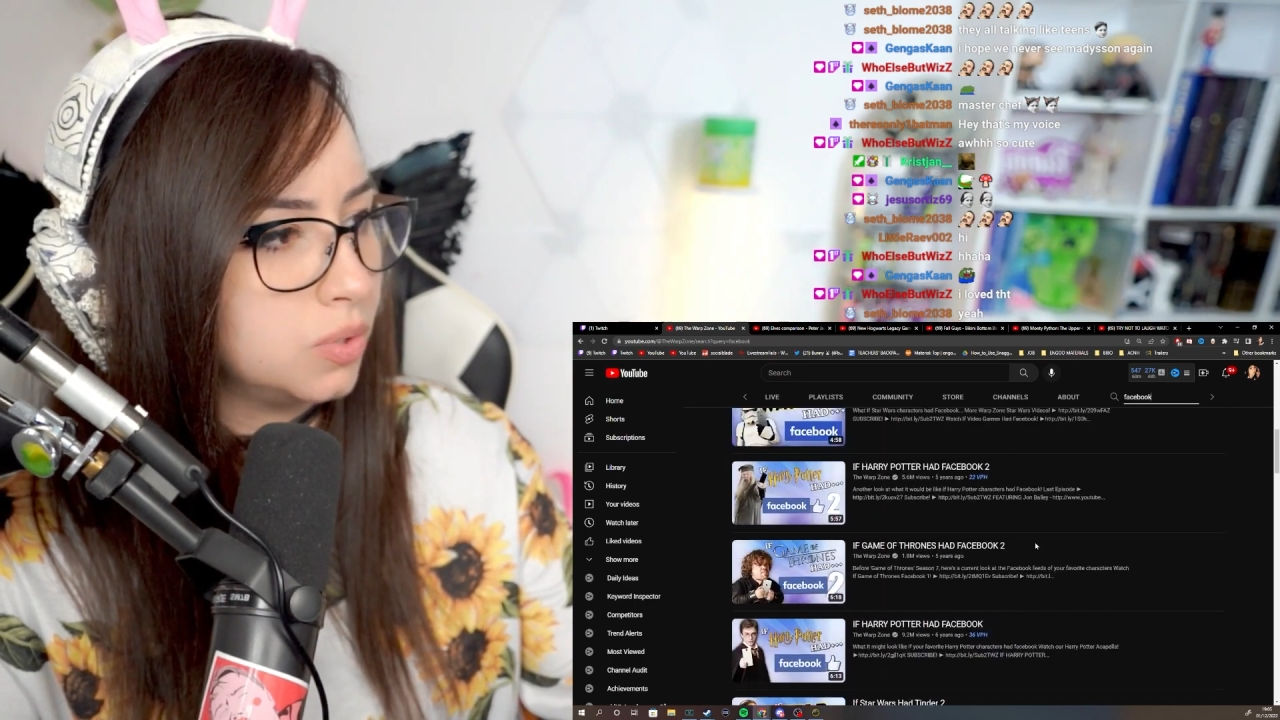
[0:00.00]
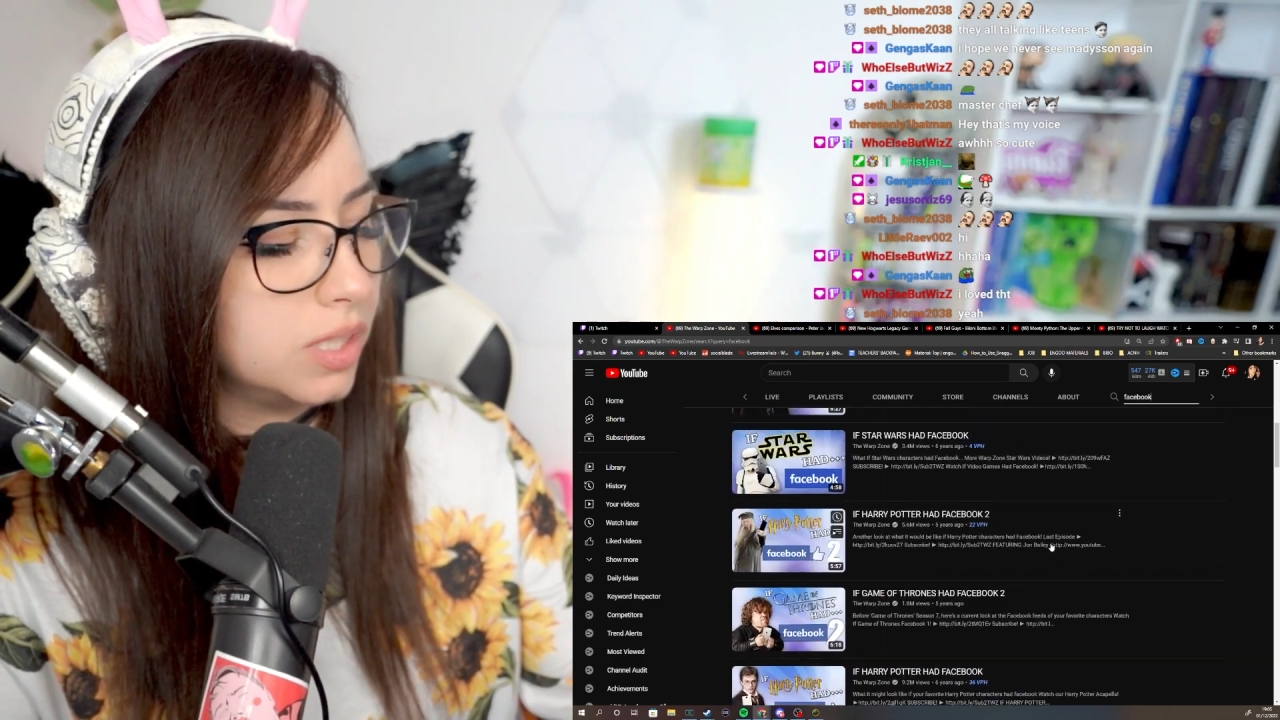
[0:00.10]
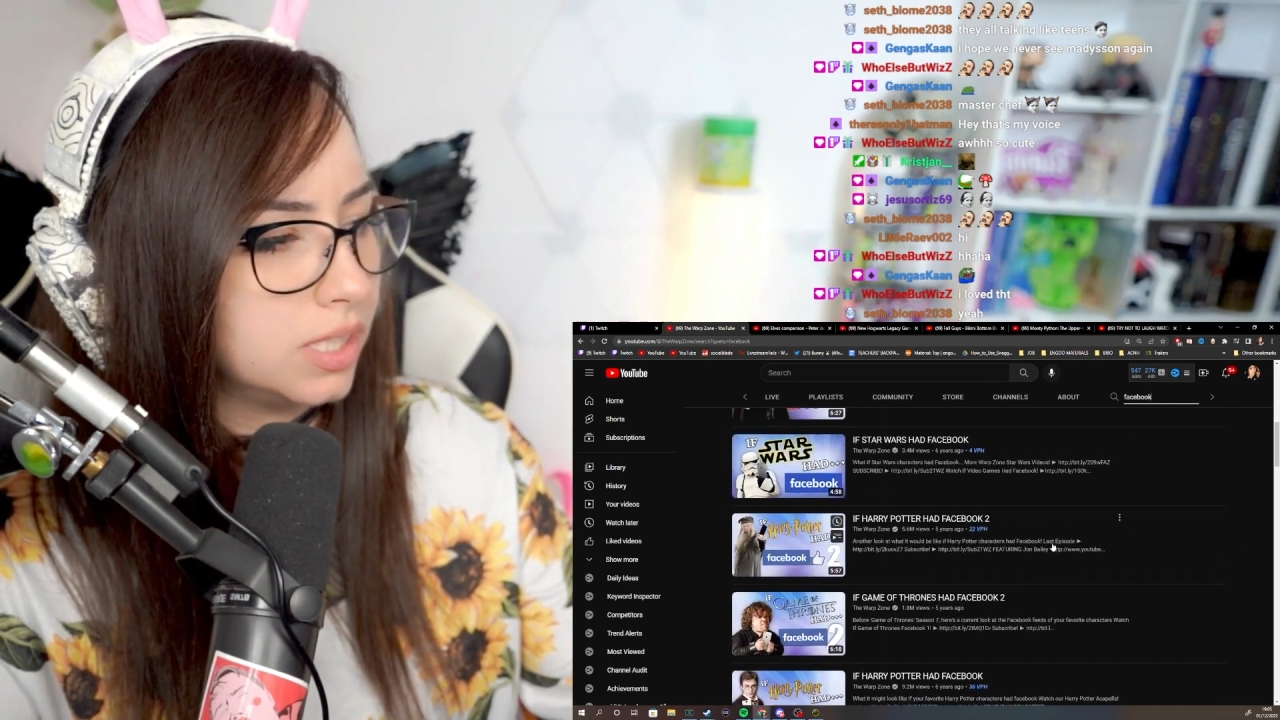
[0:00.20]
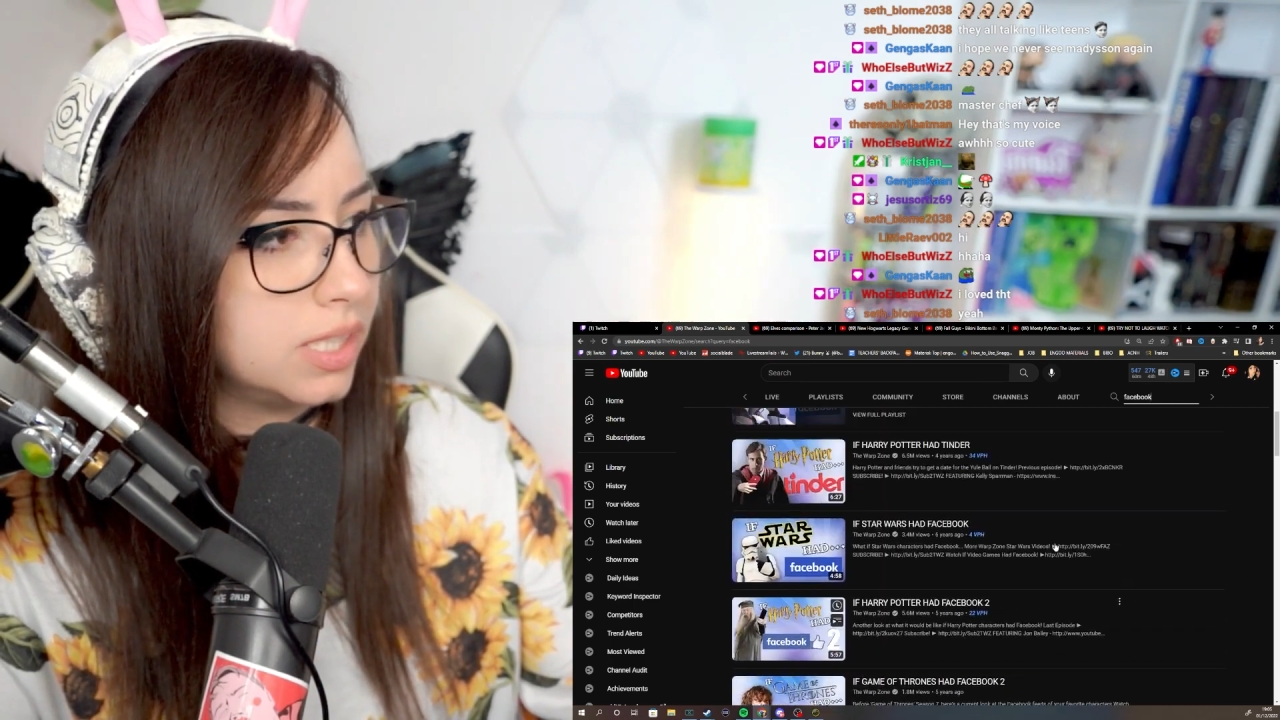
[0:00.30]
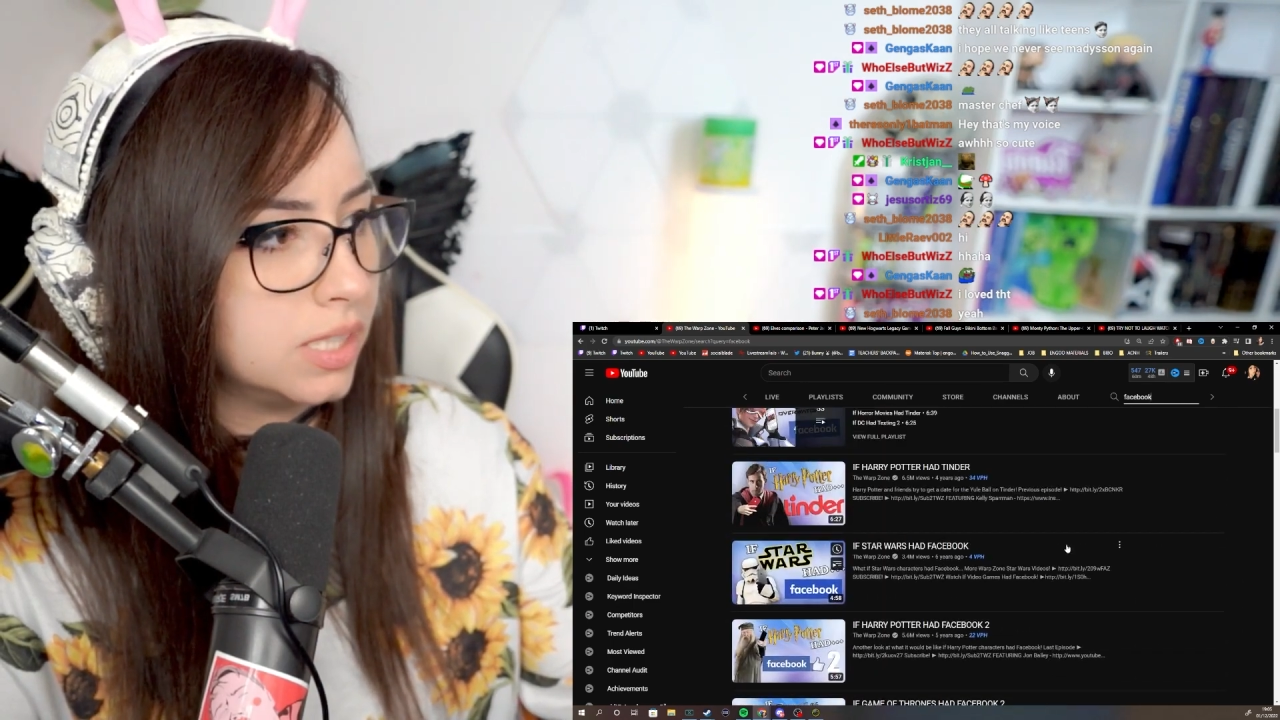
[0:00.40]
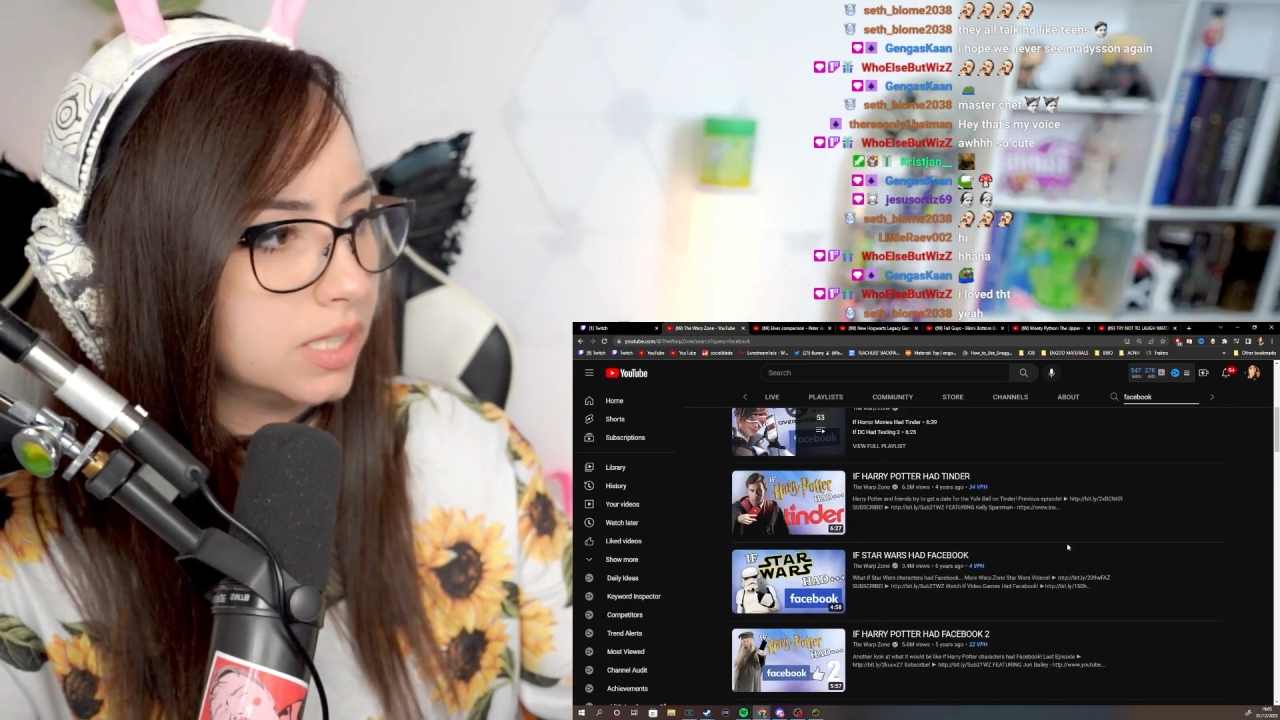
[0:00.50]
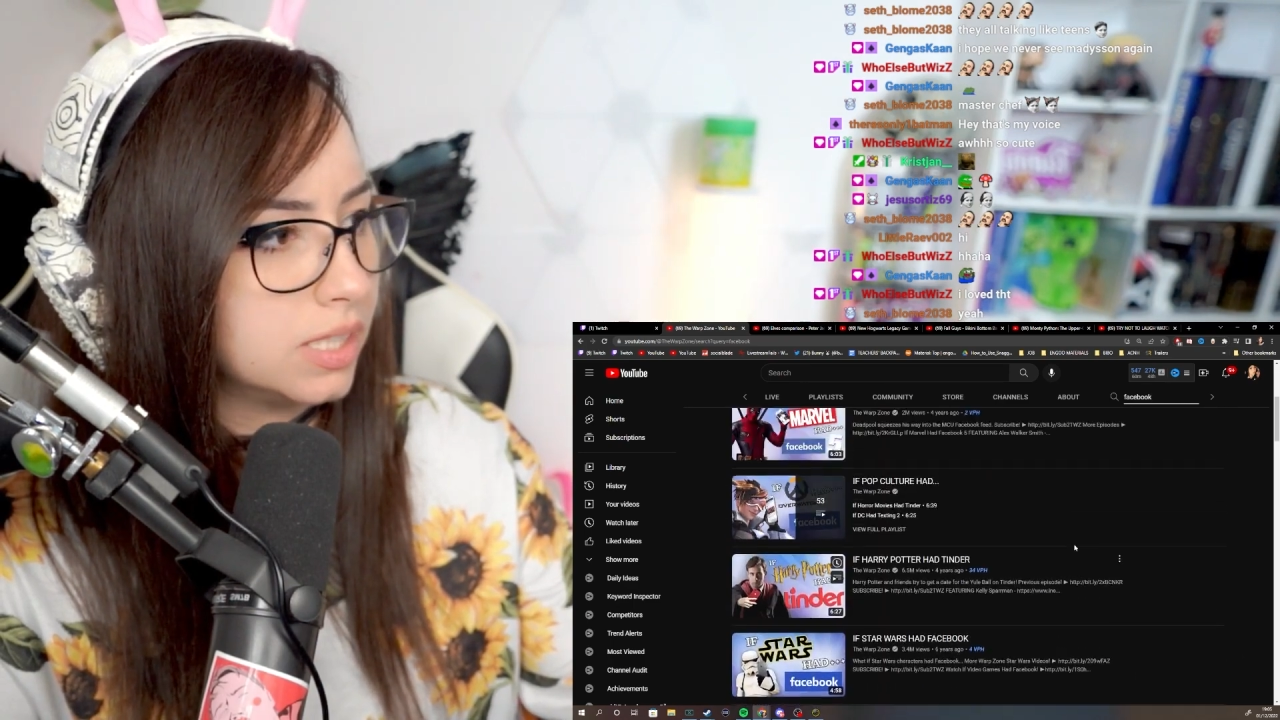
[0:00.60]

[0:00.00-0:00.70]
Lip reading: this in